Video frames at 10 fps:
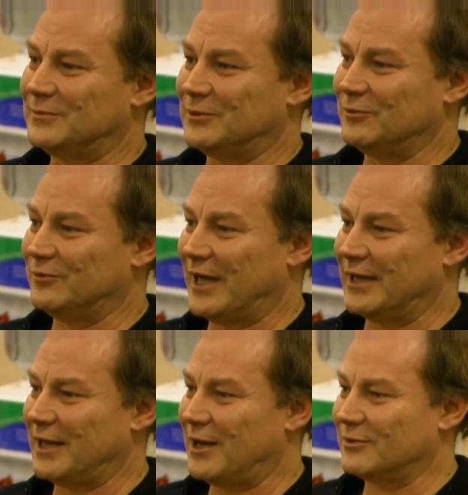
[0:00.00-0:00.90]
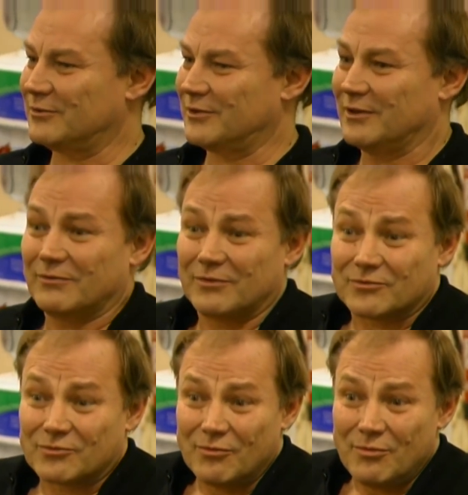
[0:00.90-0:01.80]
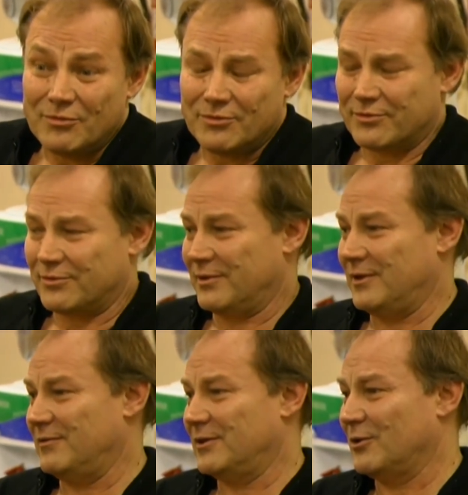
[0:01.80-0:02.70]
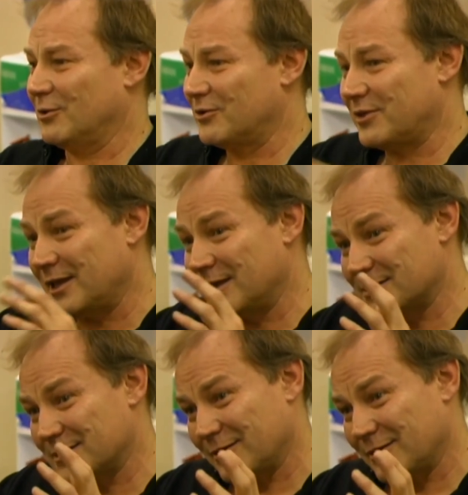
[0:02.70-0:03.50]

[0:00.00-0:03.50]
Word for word: to find out the truth, even the whole thing is a